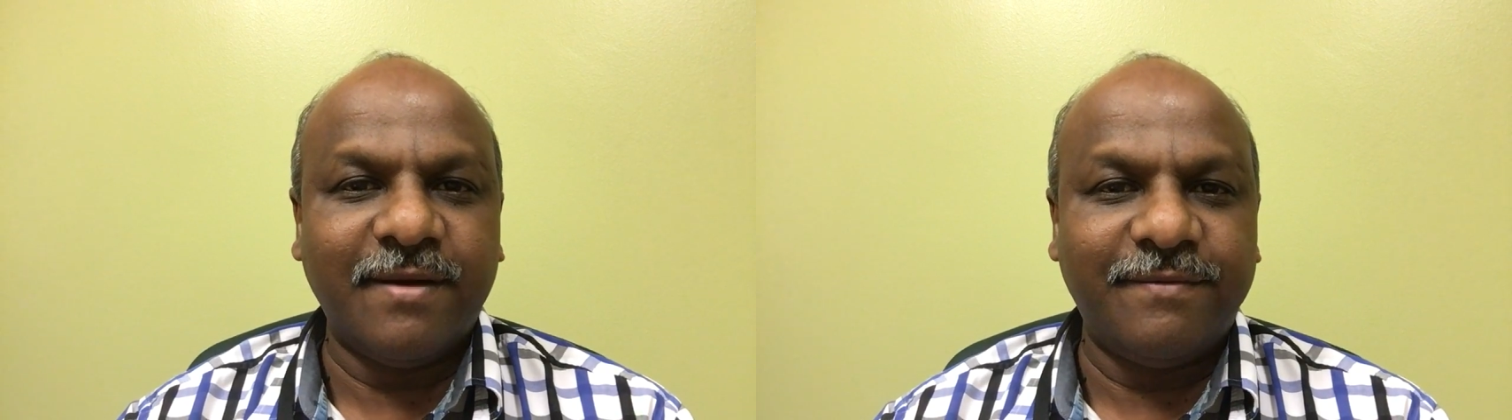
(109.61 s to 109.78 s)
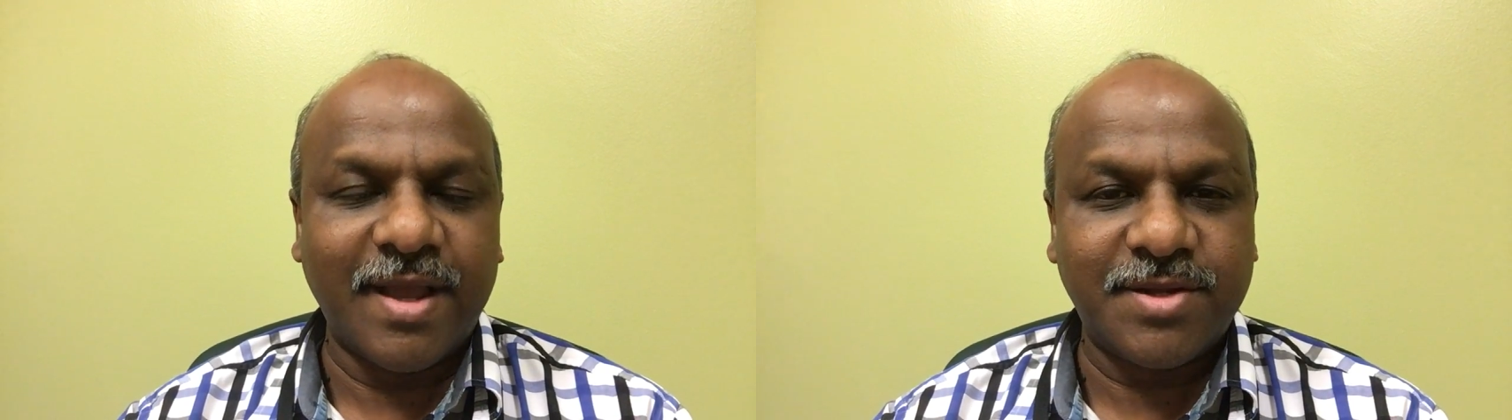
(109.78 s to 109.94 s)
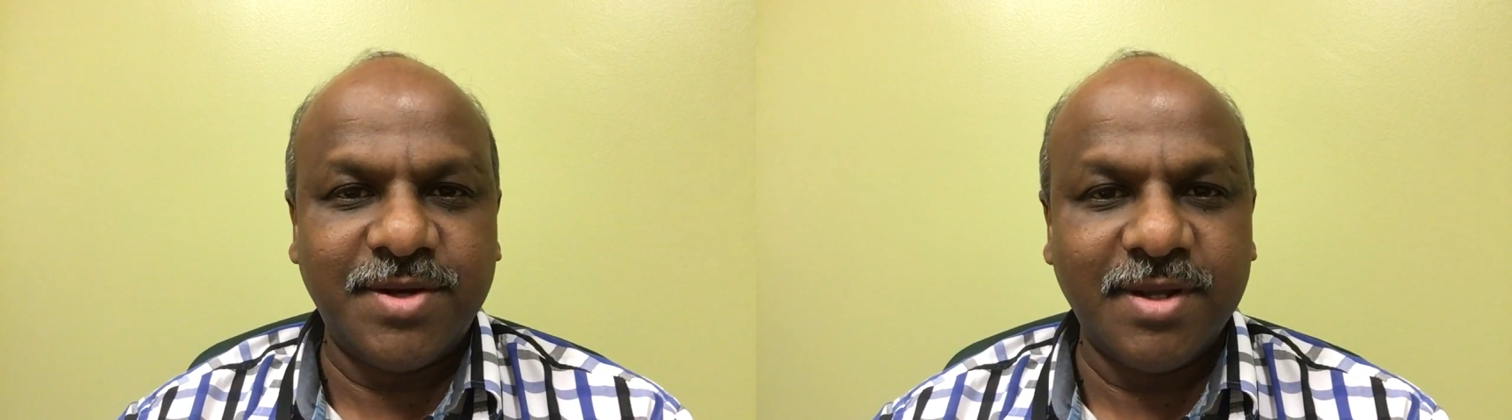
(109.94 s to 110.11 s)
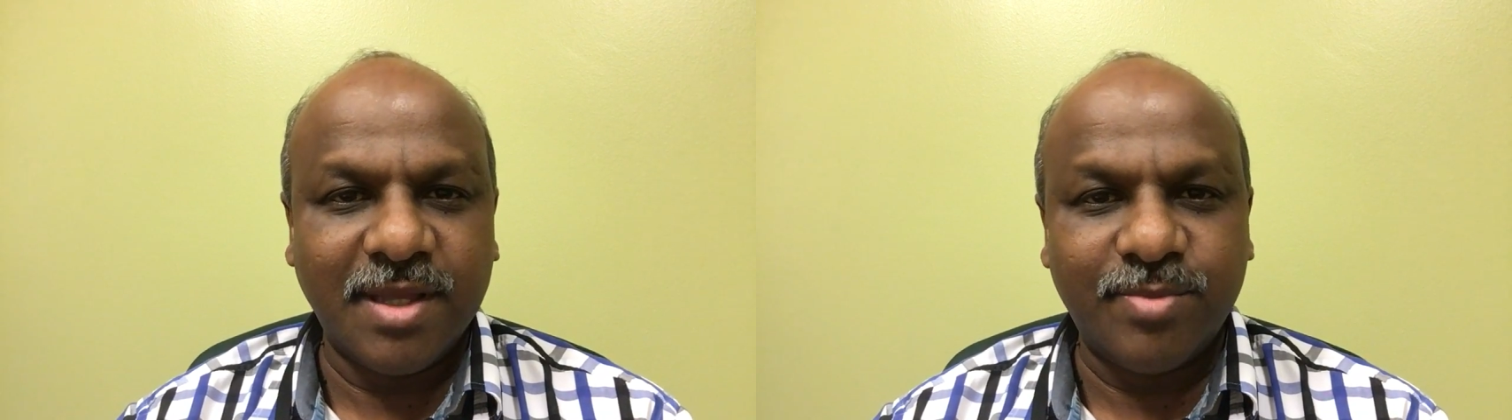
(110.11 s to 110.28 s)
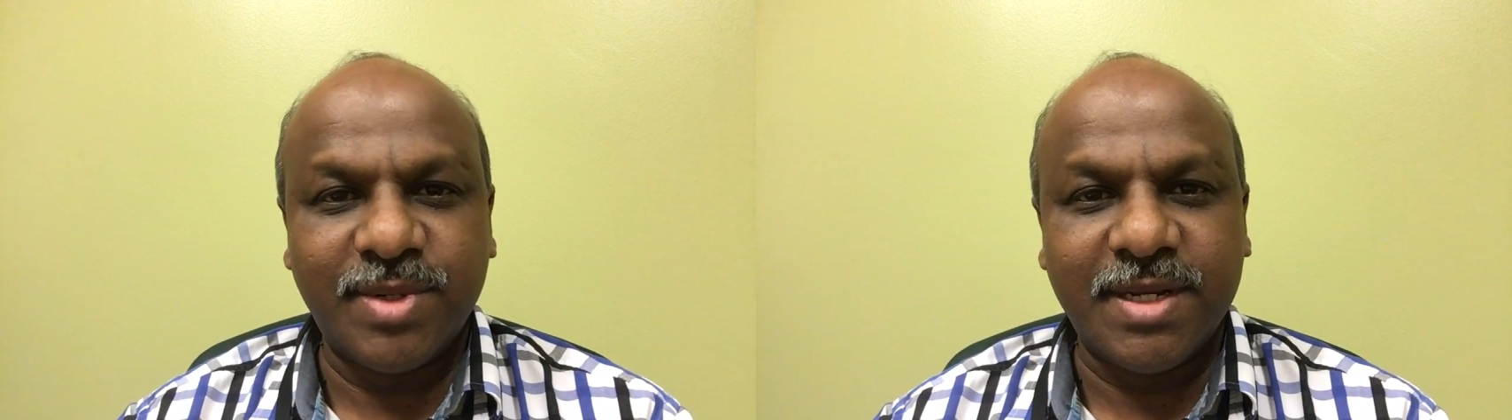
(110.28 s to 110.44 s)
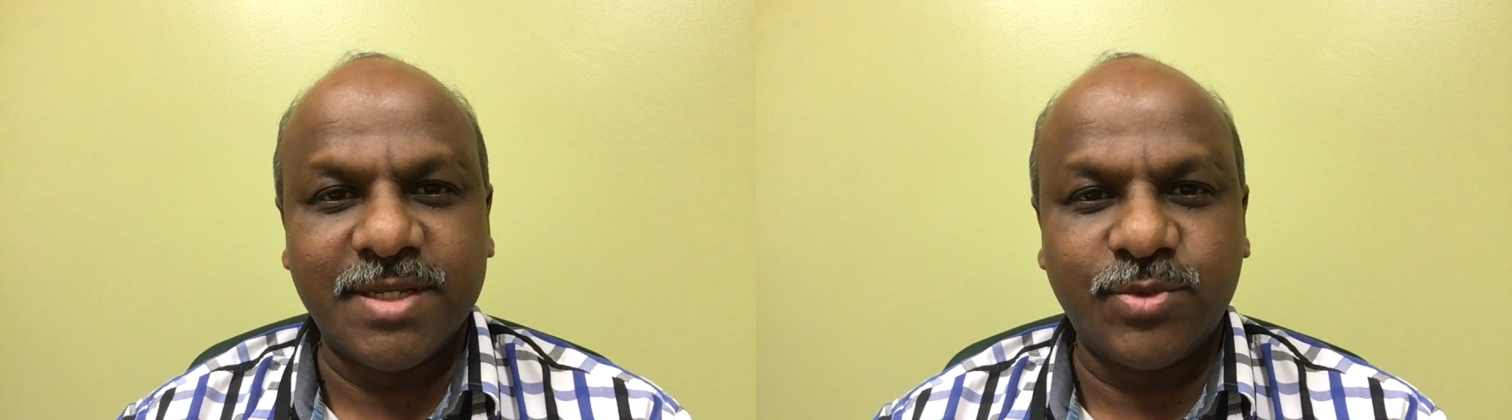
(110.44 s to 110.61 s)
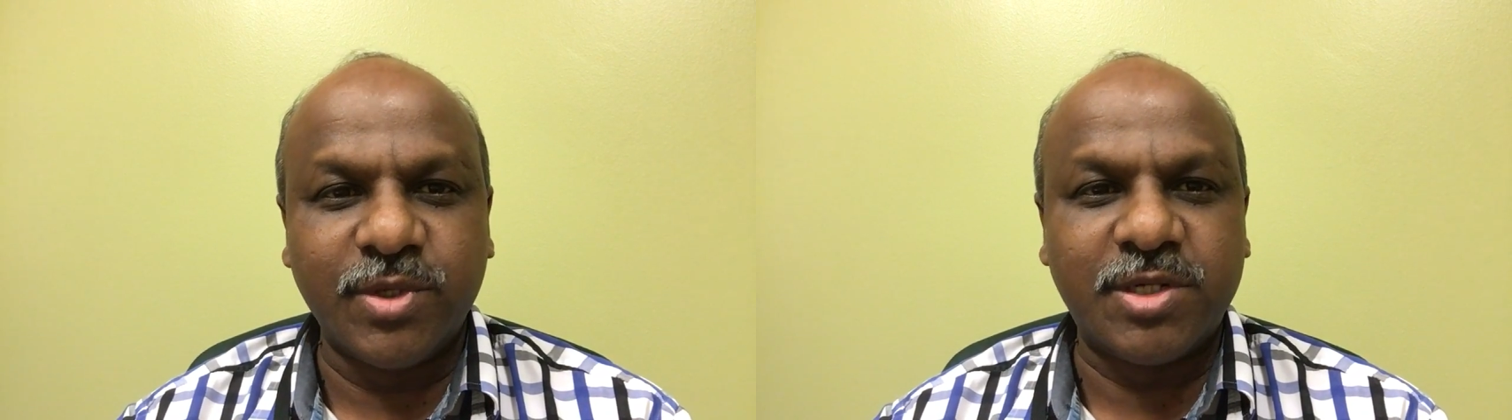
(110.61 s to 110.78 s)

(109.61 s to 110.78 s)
and factoring companies.